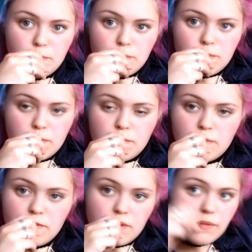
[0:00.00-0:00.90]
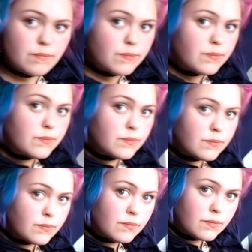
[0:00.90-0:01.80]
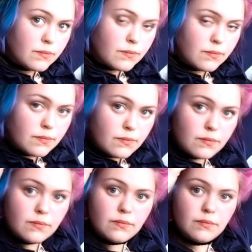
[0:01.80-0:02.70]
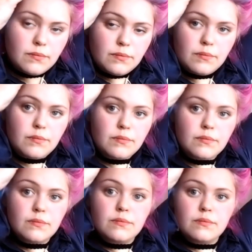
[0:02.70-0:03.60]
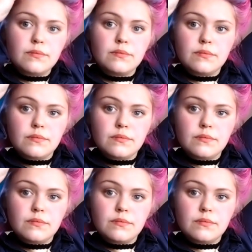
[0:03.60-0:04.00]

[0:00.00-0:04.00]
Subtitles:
(silence)